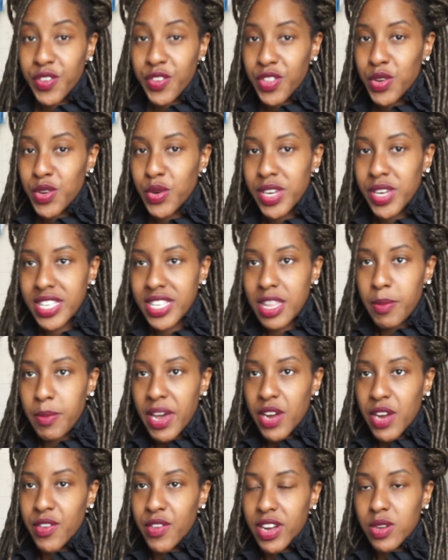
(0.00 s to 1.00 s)
for the noise in the
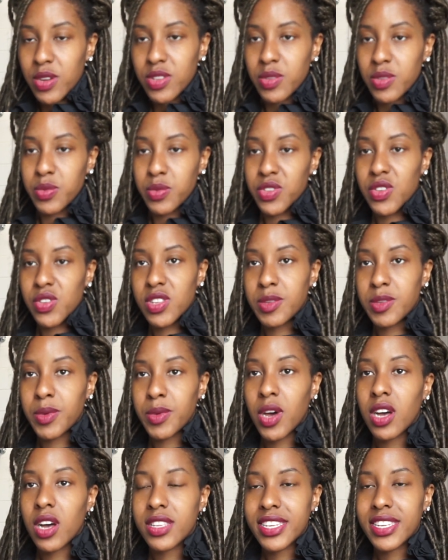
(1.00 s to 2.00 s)
background, someone's doing some
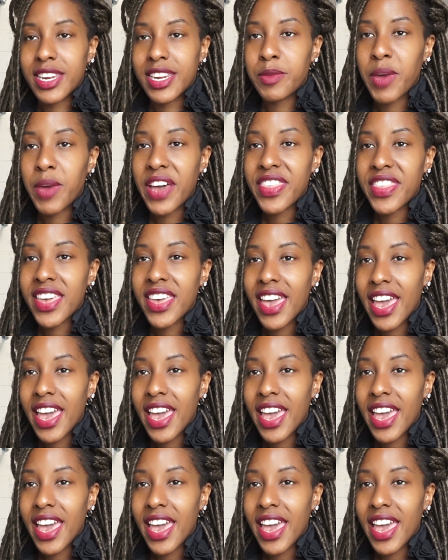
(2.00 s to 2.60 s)
gardening, but I think